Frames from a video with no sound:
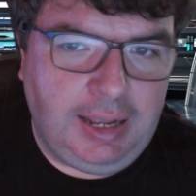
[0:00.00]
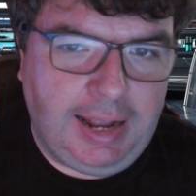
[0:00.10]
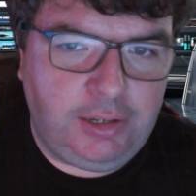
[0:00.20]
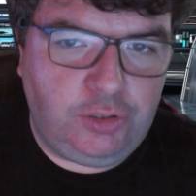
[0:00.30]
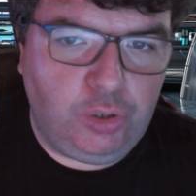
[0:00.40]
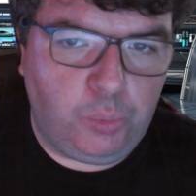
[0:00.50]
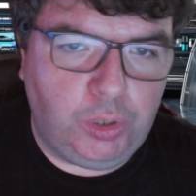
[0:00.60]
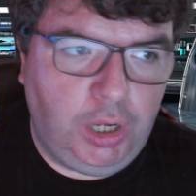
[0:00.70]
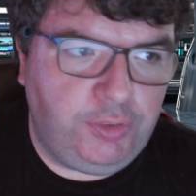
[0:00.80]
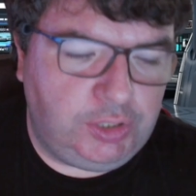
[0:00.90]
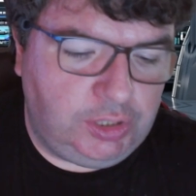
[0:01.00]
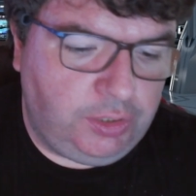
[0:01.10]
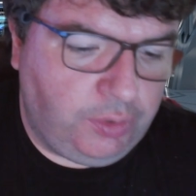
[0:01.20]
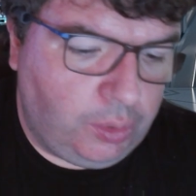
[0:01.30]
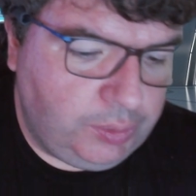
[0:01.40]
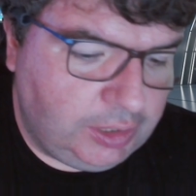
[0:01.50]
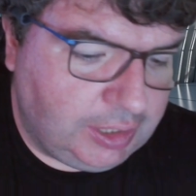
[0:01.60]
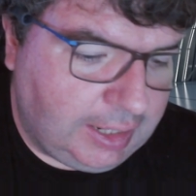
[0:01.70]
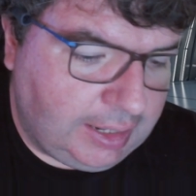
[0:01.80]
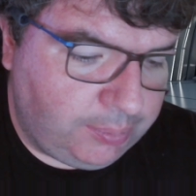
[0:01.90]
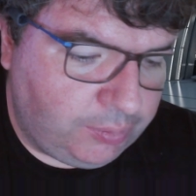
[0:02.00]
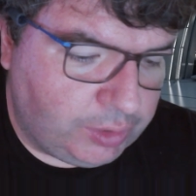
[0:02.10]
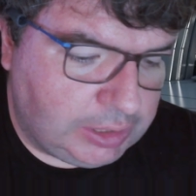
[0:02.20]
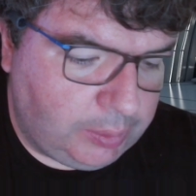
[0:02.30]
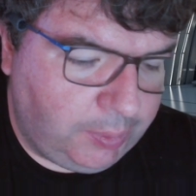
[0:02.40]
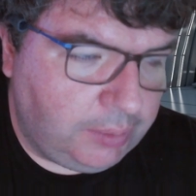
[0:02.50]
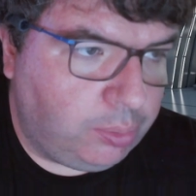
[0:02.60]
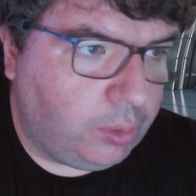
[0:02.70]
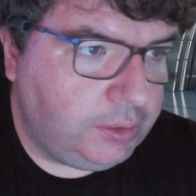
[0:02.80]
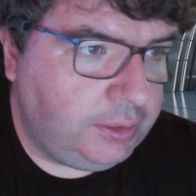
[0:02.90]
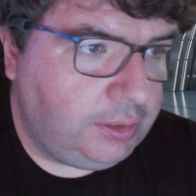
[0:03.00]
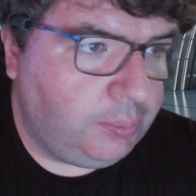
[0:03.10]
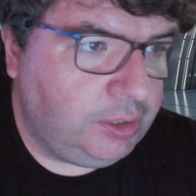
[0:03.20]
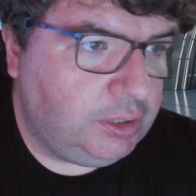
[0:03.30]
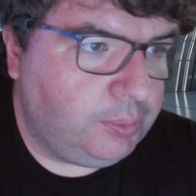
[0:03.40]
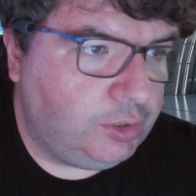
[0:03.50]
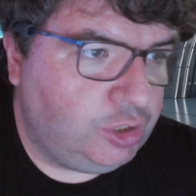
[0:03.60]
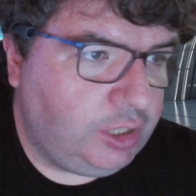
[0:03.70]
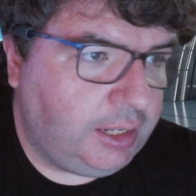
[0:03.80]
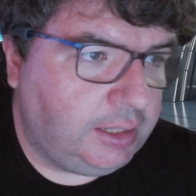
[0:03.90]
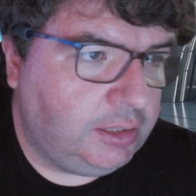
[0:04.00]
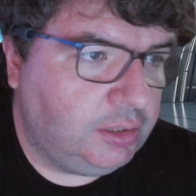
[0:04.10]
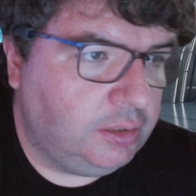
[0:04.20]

I don't recall this is the only time, first time they've been in Portland. Let me double check.